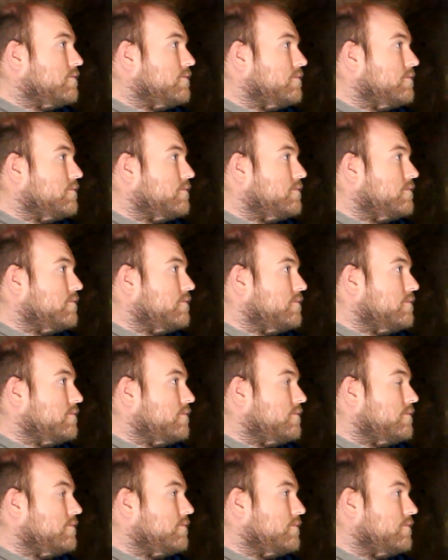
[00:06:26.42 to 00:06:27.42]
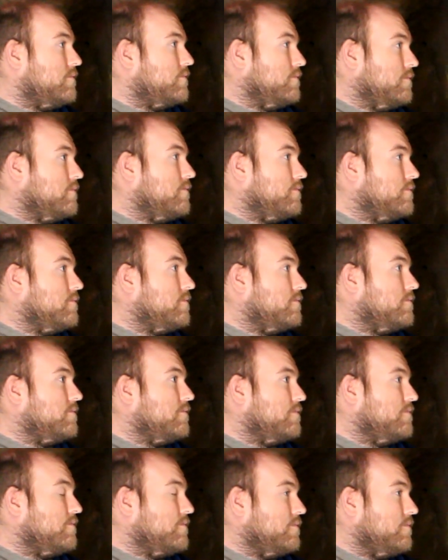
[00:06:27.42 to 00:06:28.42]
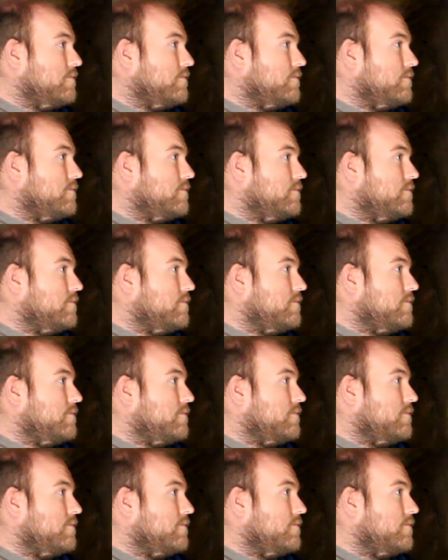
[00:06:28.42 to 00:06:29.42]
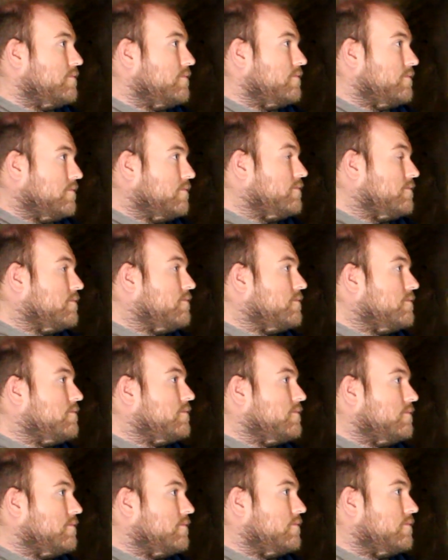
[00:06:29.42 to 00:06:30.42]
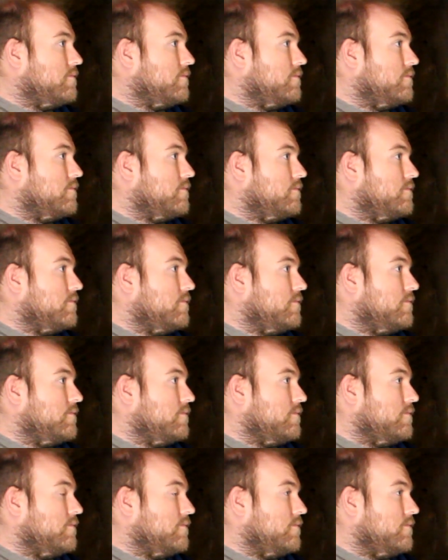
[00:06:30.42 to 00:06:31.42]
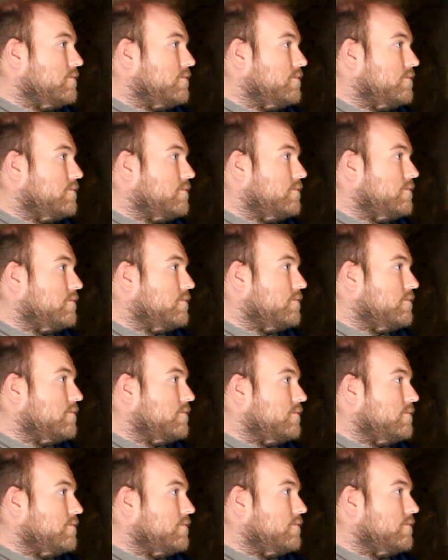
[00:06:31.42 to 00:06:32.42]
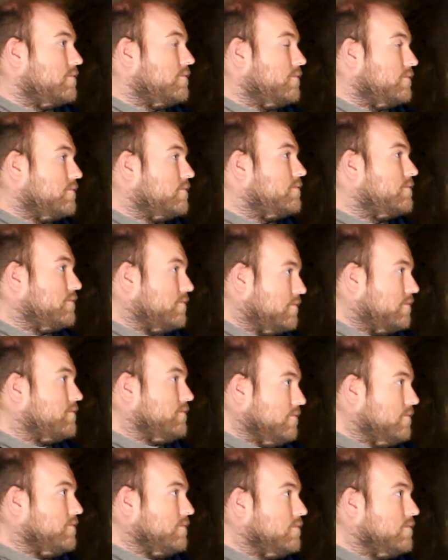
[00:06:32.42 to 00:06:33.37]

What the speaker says: [no speech]